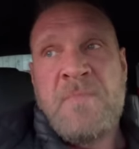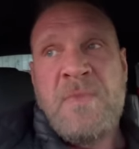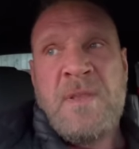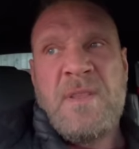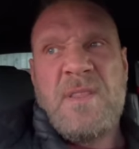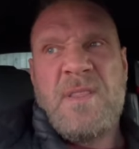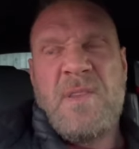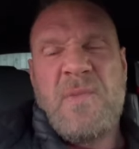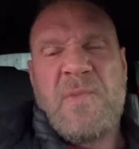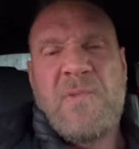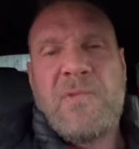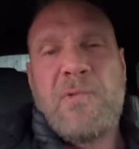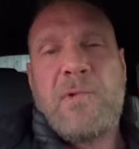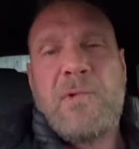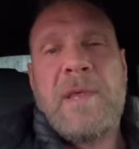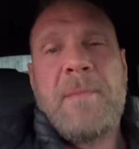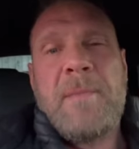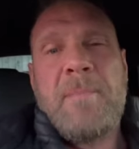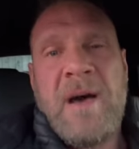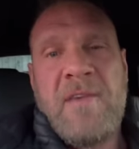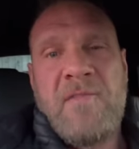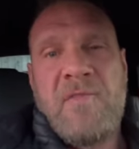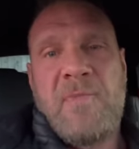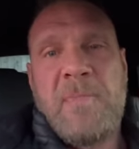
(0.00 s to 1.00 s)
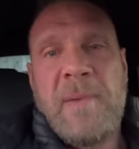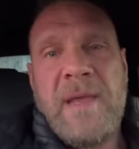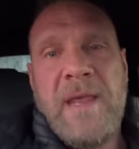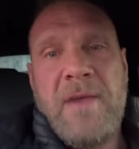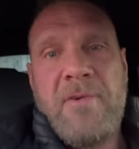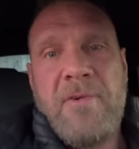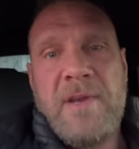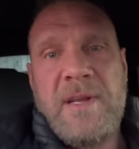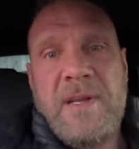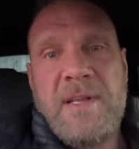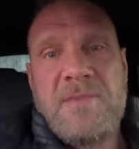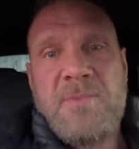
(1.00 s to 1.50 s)
the 3 month
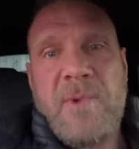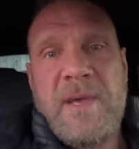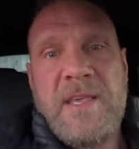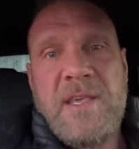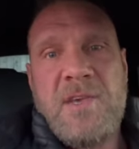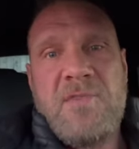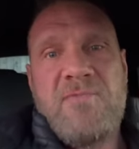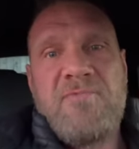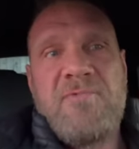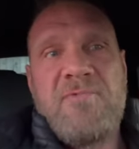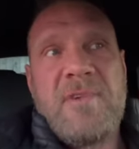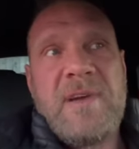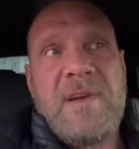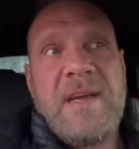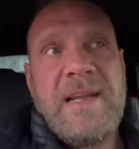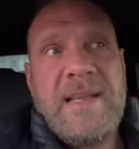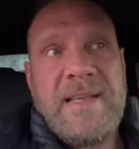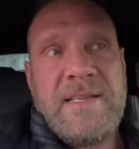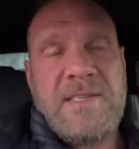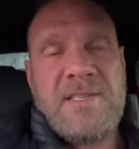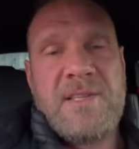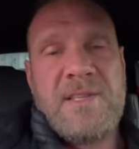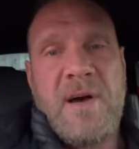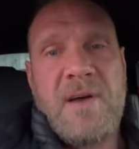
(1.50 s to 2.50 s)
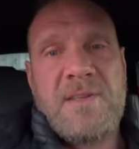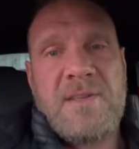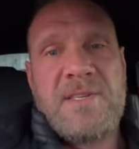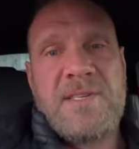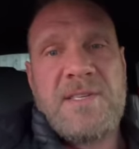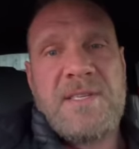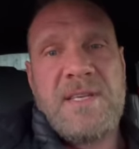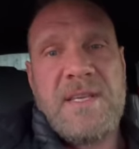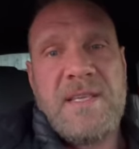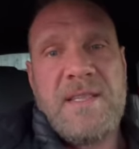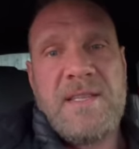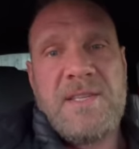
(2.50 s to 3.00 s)
period is where you really start to
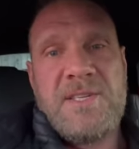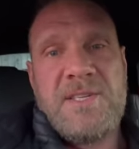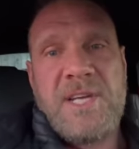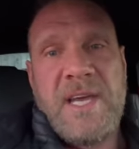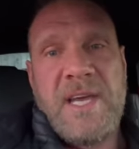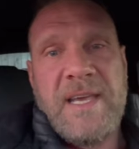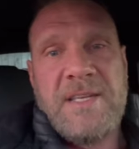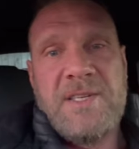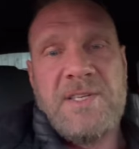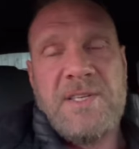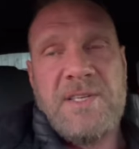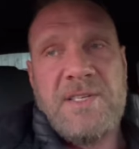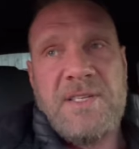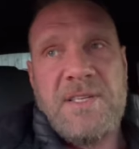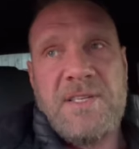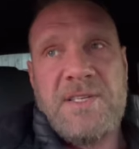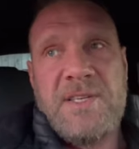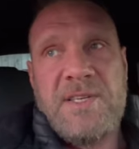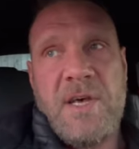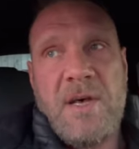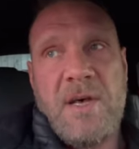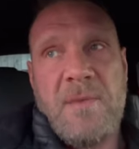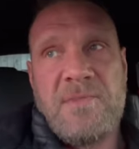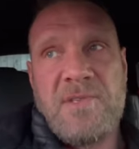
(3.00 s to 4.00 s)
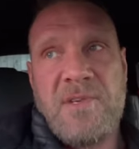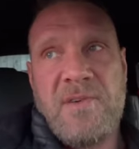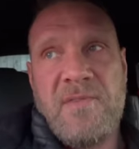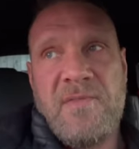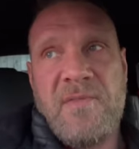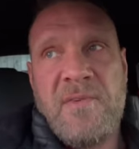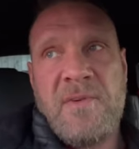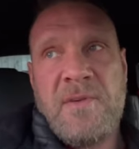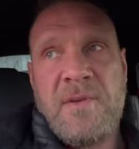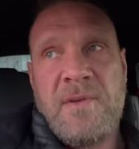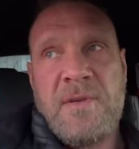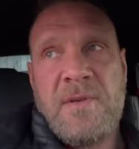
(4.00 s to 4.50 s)
see the changes in terms
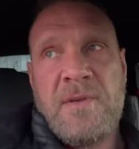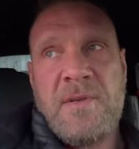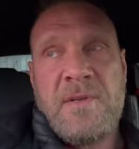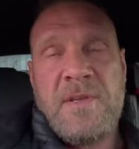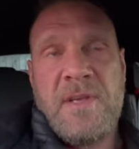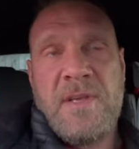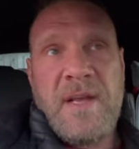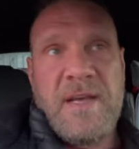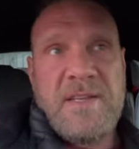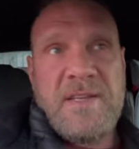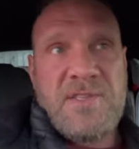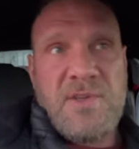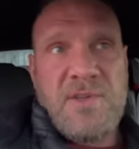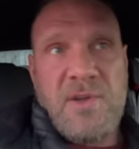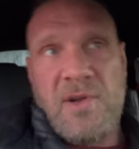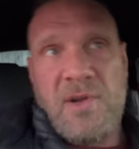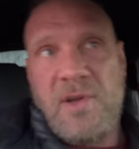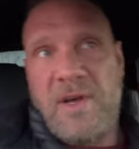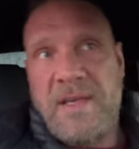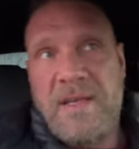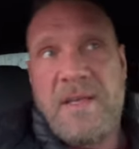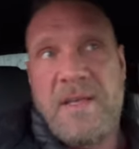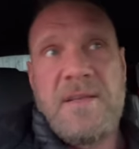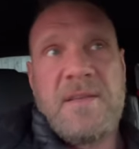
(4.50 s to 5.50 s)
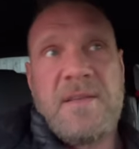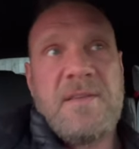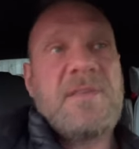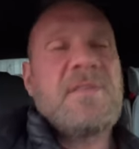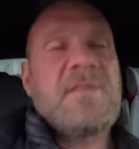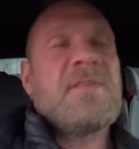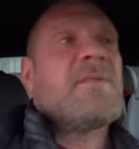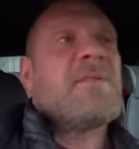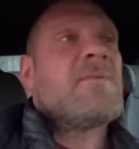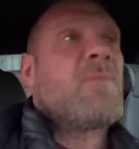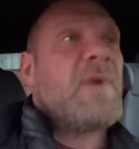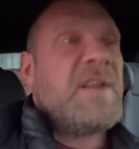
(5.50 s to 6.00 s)
of, you know, it's not like
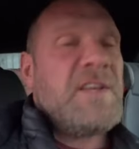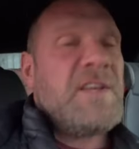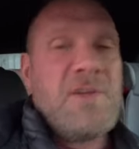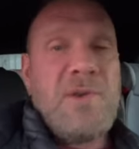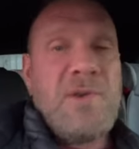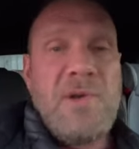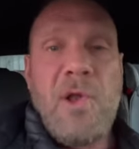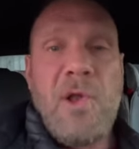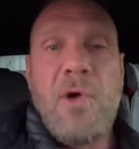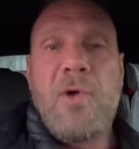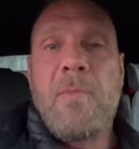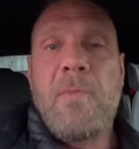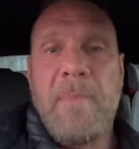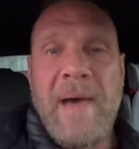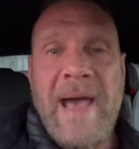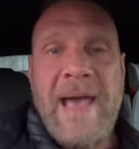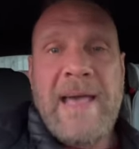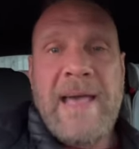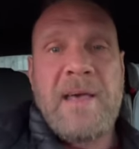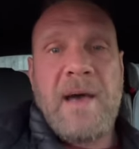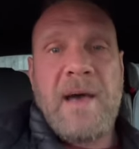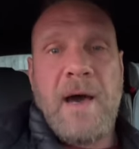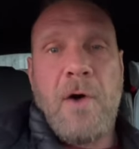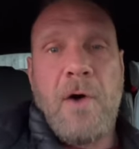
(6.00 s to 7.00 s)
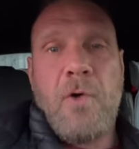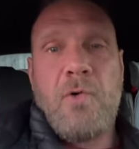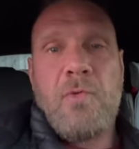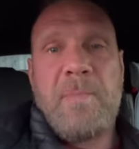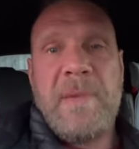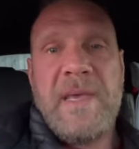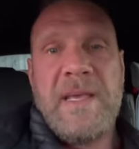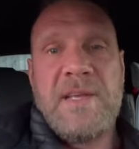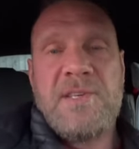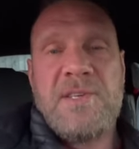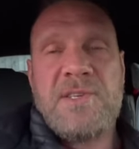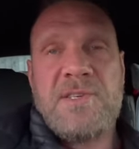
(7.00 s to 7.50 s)
when you look back at old
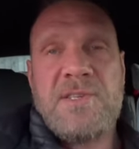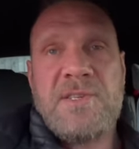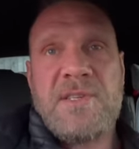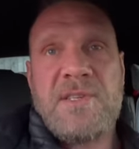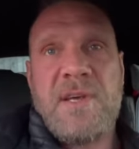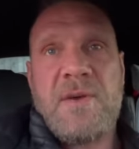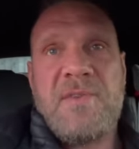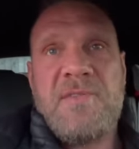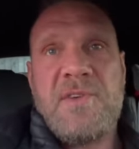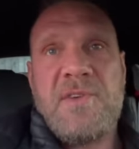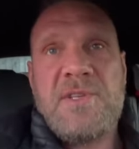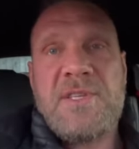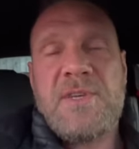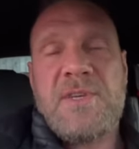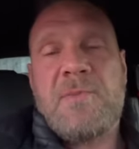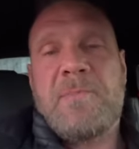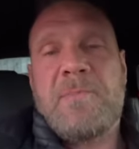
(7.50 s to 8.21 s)
pictures. So if you took